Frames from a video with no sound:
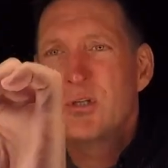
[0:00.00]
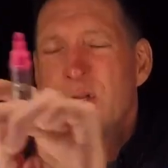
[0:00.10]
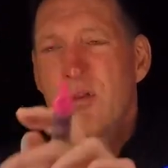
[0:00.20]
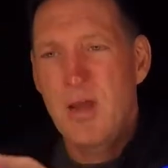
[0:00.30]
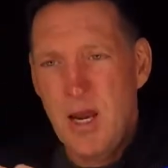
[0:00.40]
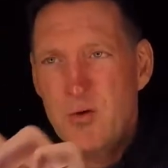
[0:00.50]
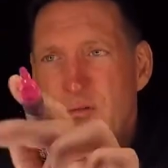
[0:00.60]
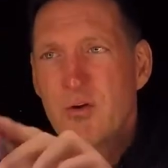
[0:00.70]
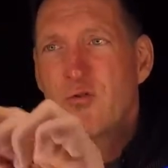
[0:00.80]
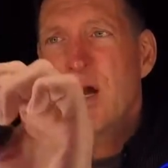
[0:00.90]
the atria have
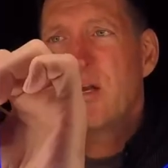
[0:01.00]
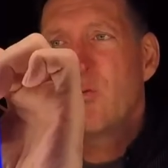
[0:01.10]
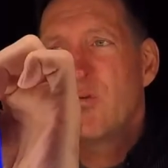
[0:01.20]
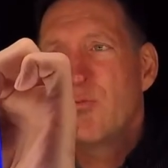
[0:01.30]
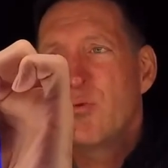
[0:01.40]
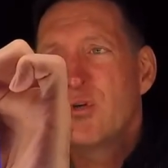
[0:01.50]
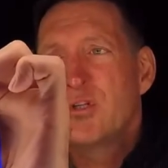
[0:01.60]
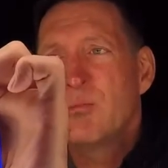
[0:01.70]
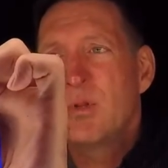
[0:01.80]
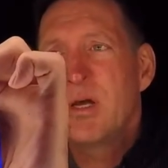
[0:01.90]
contracted. We've pushed
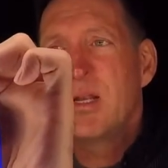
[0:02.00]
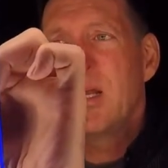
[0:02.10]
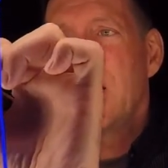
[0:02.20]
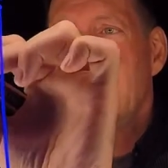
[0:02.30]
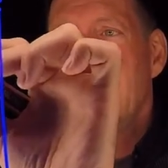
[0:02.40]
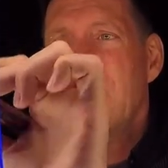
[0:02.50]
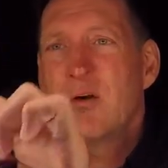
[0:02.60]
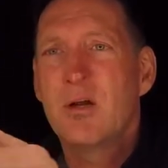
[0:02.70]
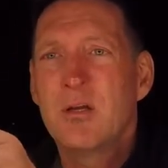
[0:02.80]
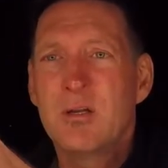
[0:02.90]
the blood in here
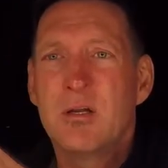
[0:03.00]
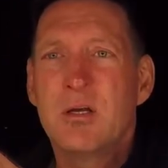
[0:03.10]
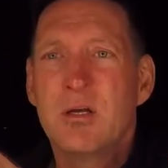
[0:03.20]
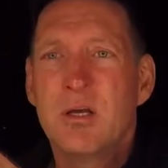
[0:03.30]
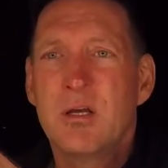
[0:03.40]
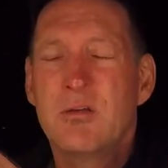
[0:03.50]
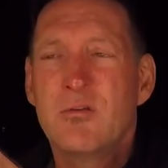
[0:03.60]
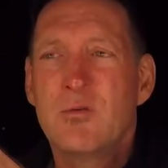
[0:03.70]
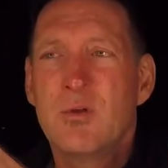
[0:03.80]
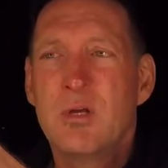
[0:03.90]
into the
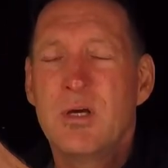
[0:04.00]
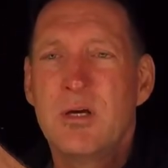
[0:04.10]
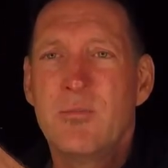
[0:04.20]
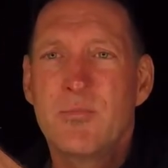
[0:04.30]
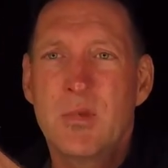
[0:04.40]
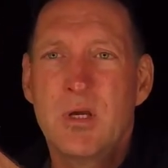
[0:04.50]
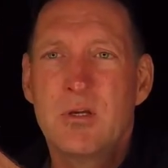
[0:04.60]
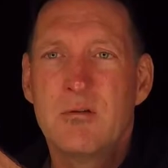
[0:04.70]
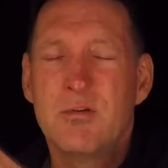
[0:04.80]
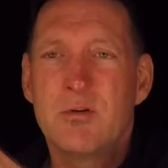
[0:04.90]

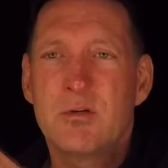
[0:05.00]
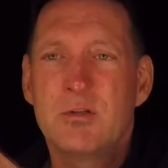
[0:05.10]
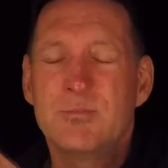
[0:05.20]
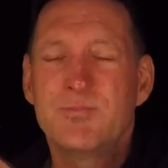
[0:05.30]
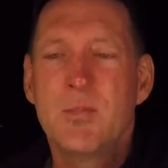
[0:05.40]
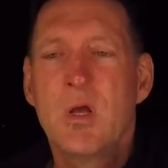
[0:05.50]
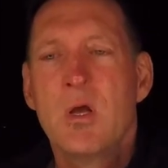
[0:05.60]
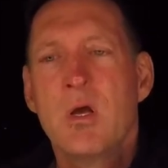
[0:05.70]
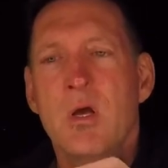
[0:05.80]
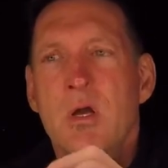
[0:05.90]
ventricle.
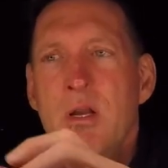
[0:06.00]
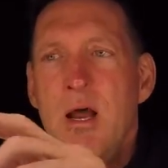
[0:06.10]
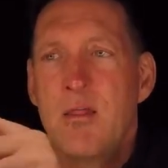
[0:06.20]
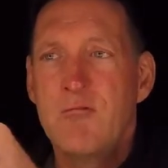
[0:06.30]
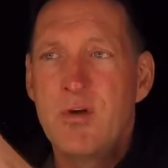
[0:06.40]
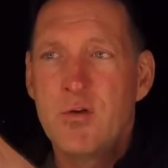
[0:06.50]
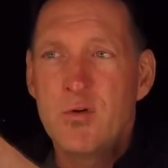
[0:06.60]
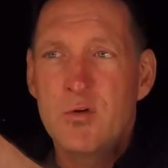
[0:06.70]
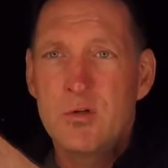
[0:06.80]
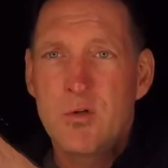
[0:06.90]
Now the
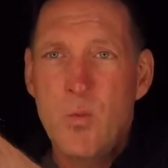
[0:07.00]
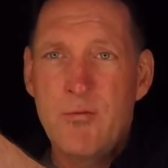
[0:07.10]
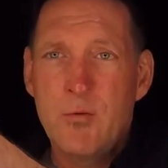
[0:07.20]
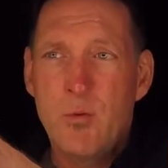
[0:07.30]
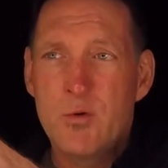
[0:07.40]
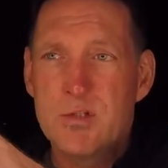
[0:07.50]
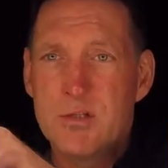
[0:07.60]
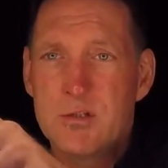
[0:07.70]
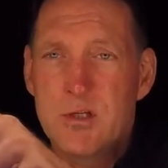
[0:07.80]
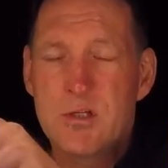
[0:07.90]
ventricle, the wave
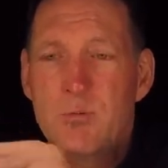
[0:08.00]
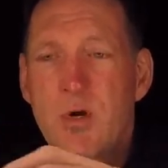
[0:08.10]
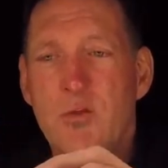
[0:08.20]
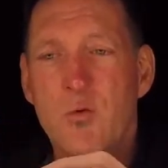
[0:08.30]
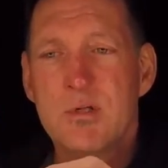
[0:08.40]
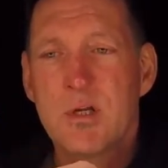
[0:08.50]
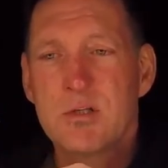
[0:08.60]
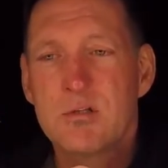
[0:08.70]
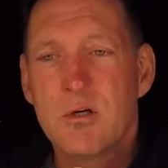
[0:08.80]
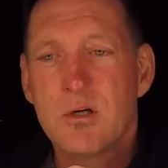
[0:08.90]
depolarization is going to spread through. It's going to
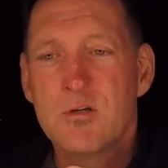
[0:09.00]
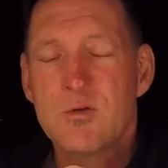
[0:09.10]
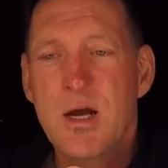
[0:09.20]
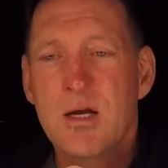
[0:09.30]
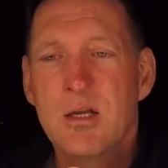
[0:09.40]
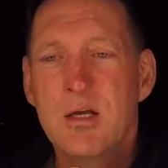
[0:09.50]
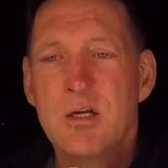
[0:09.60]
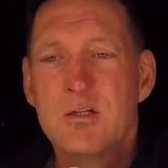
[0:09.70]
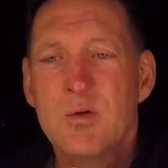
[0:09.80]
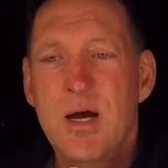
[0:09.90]
start to contract.
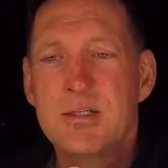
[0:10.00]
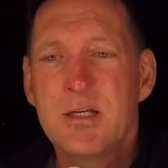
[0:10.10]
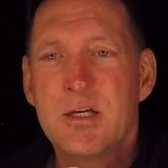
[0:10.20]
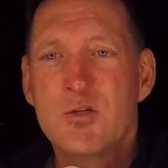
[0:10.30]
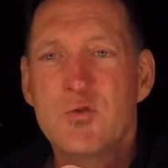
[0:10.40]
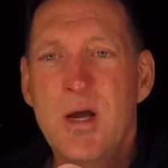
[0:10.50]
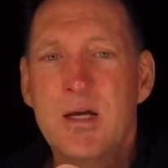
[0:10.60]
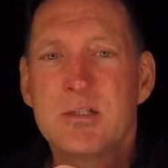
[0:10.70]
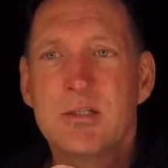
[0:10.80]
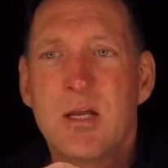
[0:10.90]
So as it
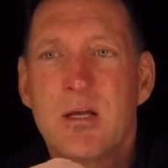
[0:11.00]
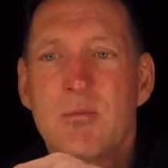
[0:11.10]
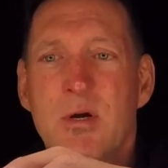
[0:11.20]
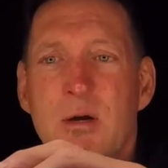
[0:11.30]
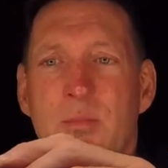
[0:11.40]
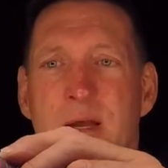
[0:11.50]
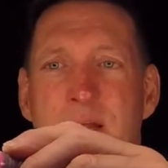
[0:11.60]
contracts, it's going to come up like